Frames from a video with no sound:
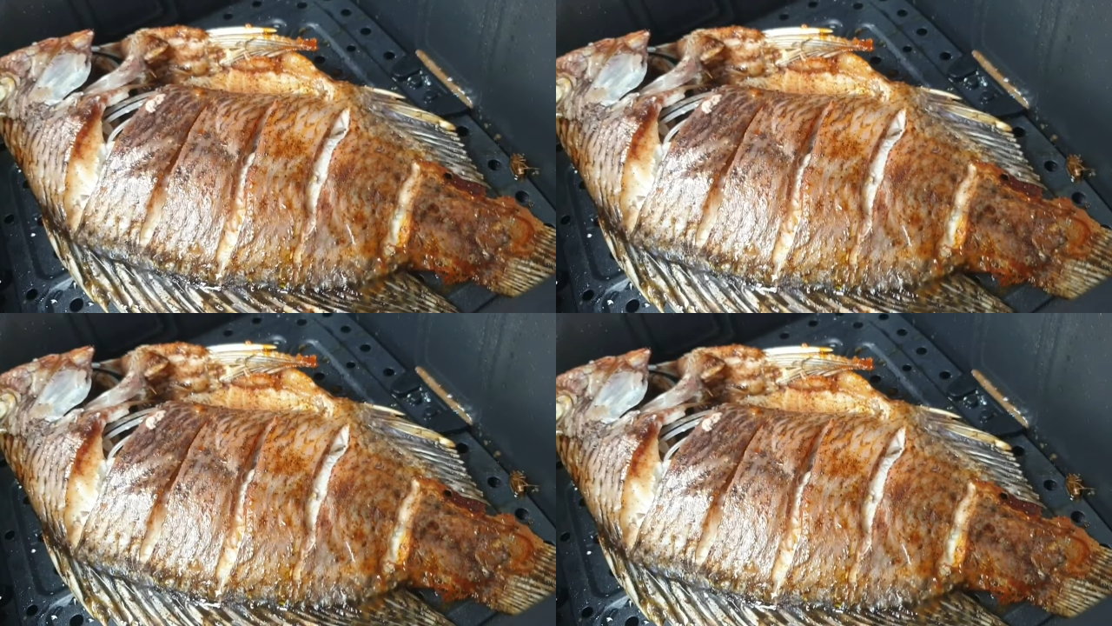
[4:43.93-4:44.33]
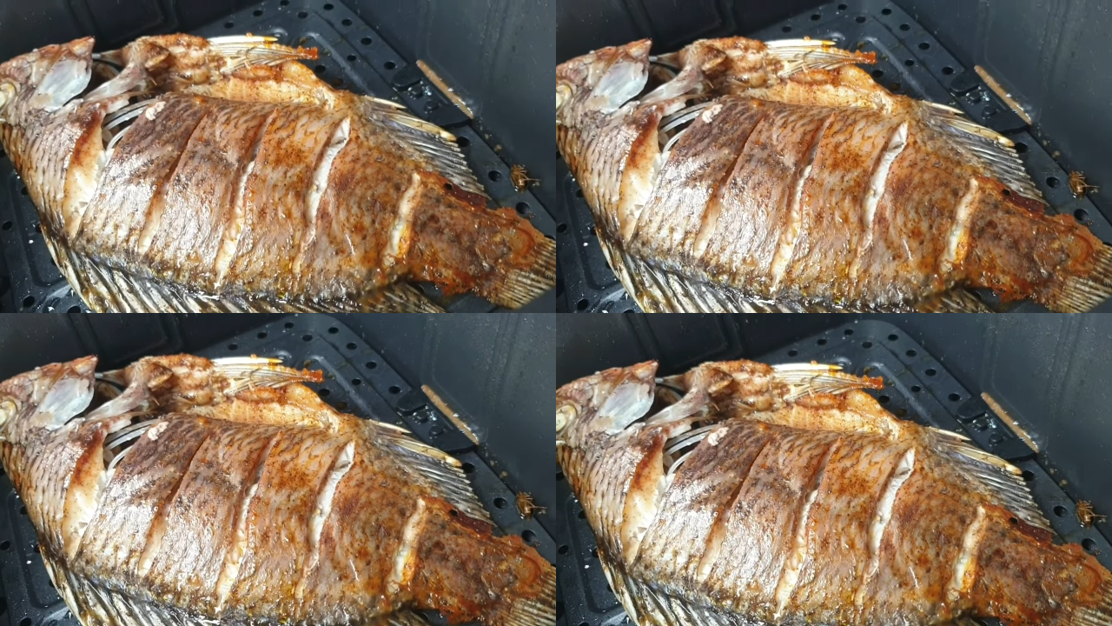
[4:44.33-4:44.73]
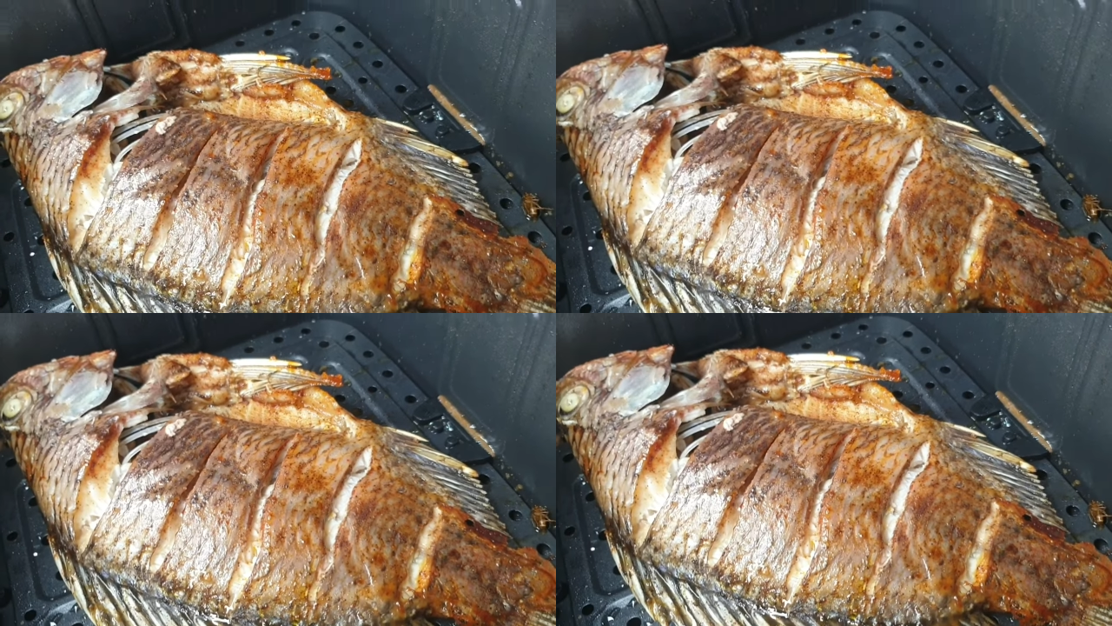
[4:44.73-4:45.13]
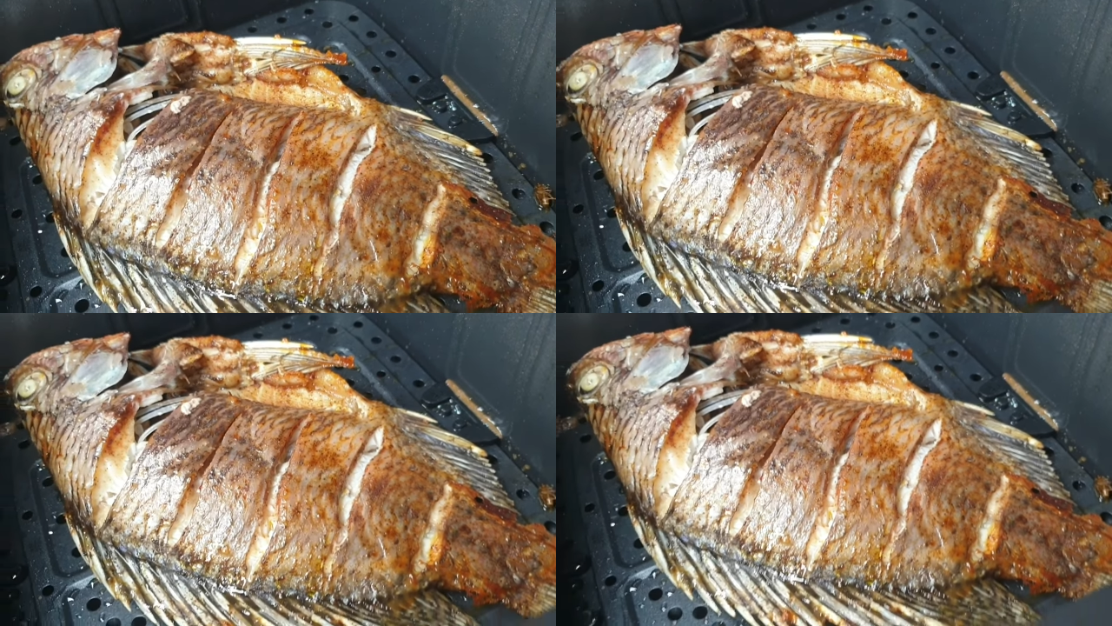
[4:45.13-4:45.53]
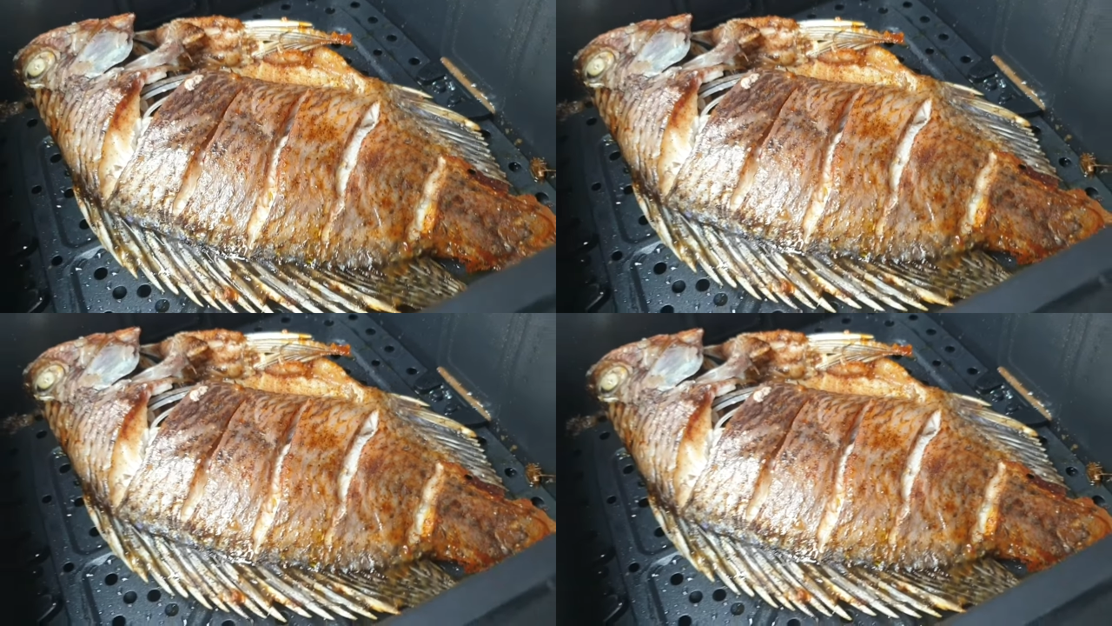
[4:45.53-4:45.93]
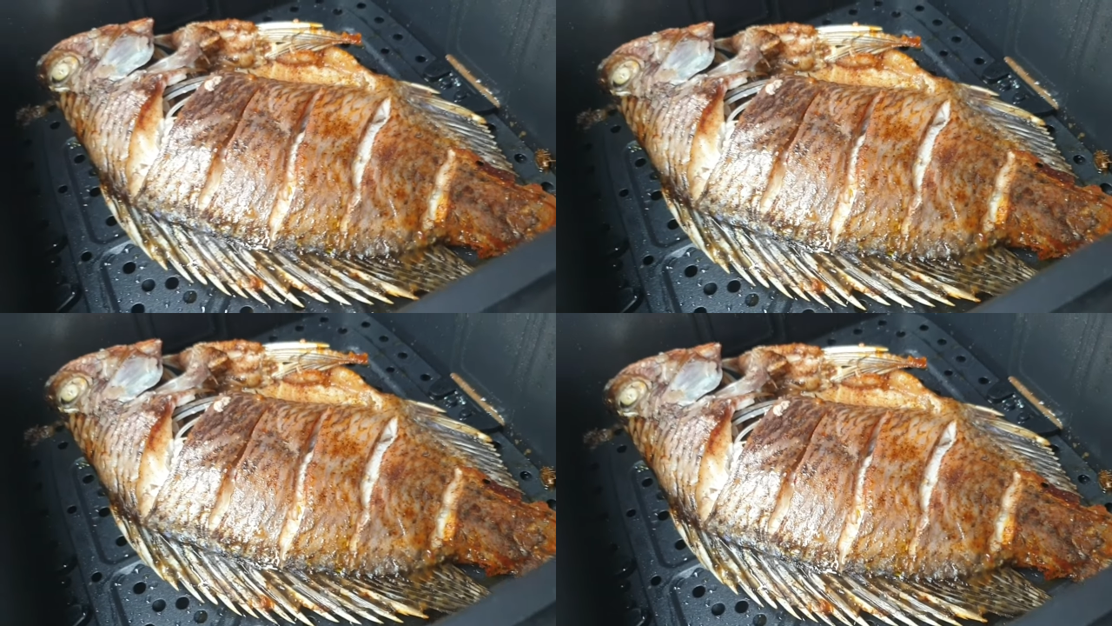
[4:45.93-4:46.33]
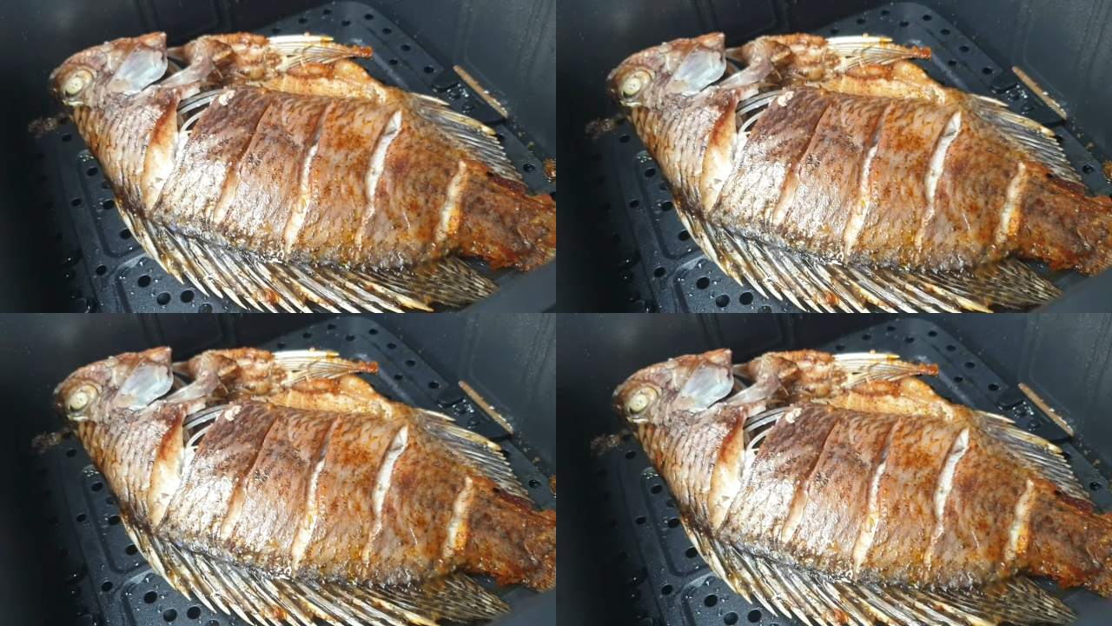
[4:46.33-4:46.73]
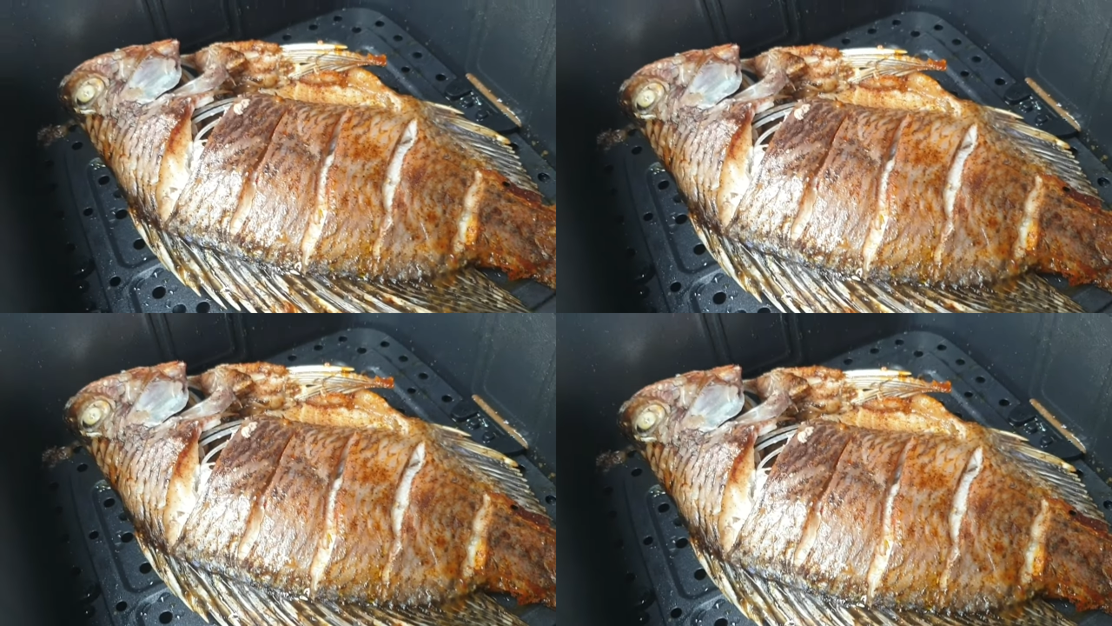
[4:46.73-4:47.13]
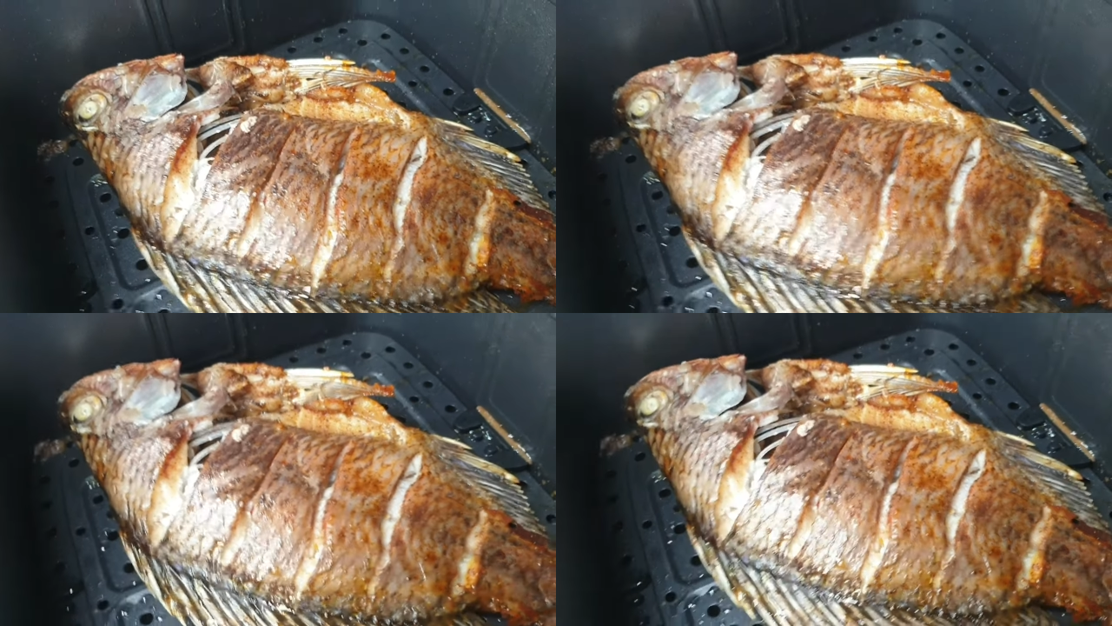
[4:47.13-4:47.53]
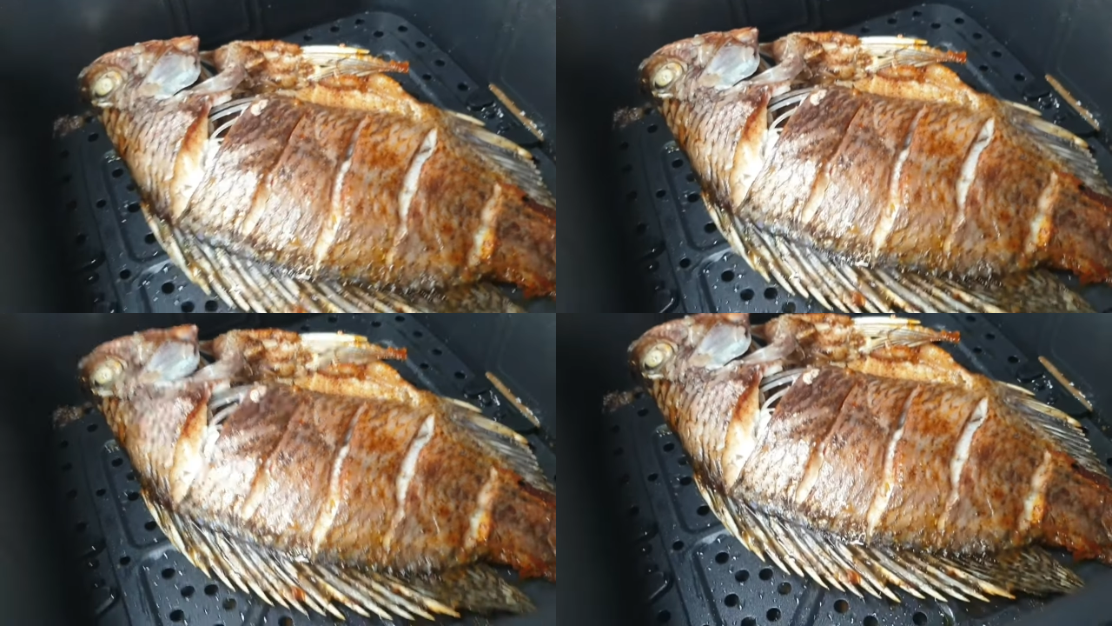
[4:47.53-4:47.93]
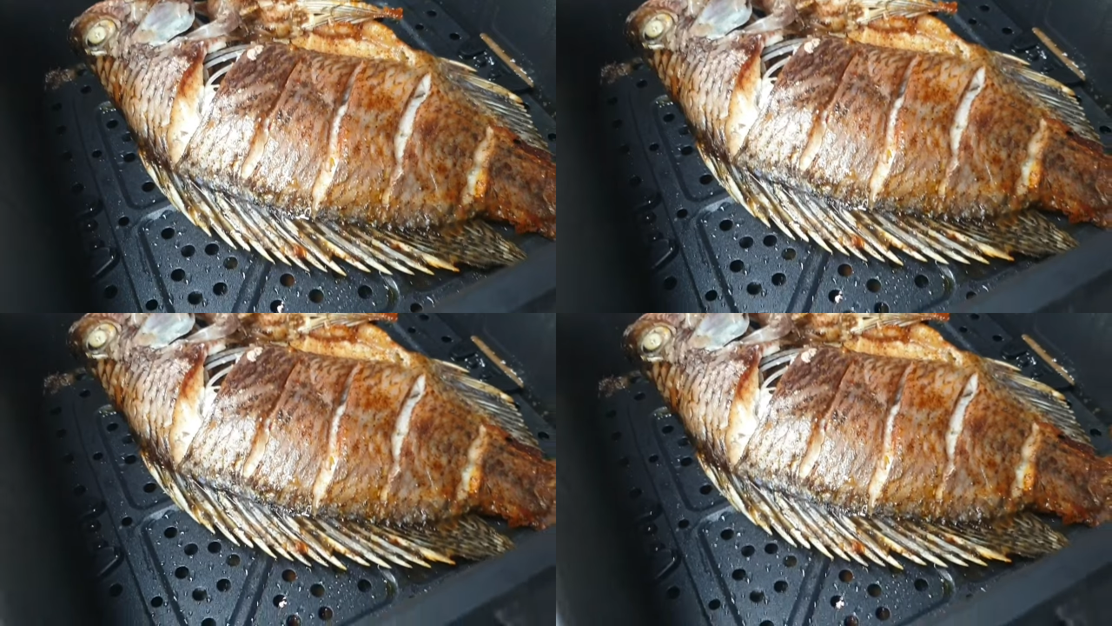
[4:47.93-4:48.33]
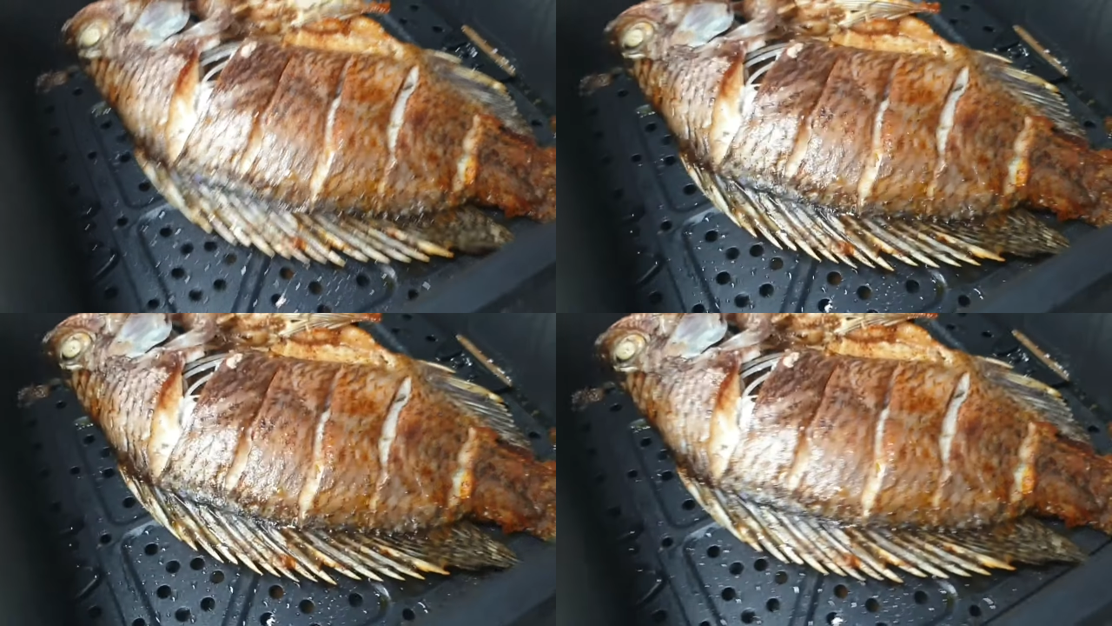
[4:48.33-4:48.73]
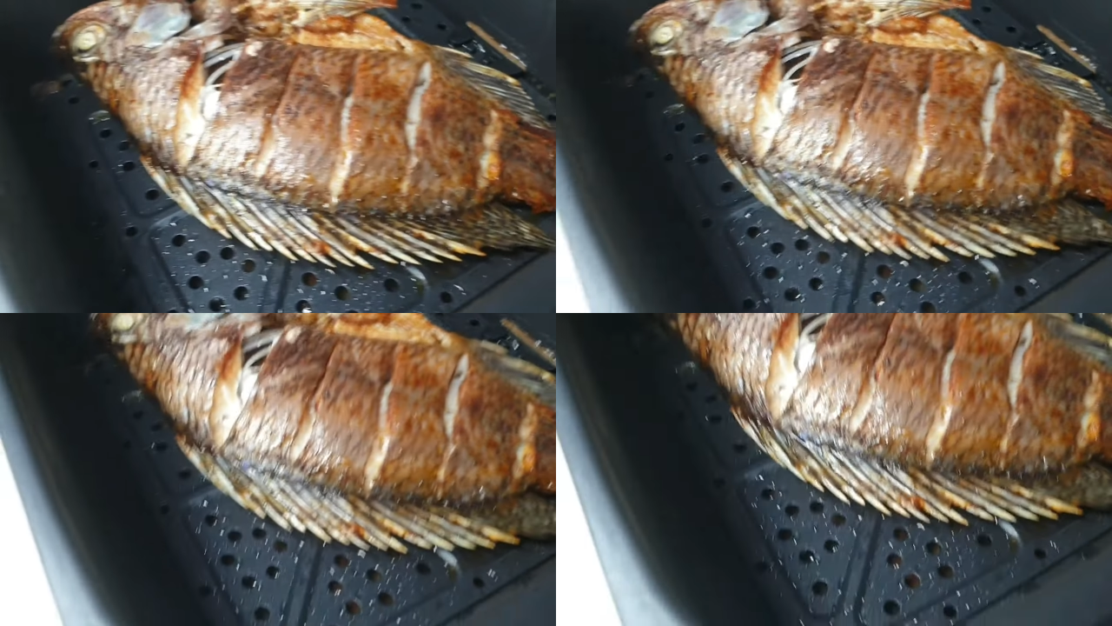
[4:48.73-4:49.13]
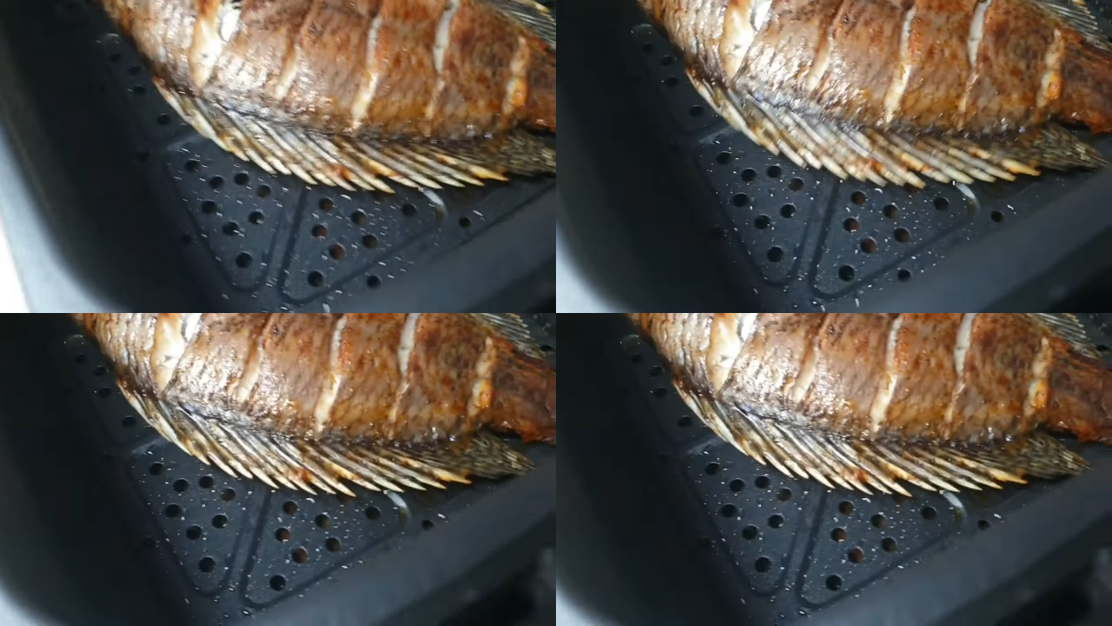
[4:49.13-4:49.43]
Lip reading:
[unreadable: no face in view]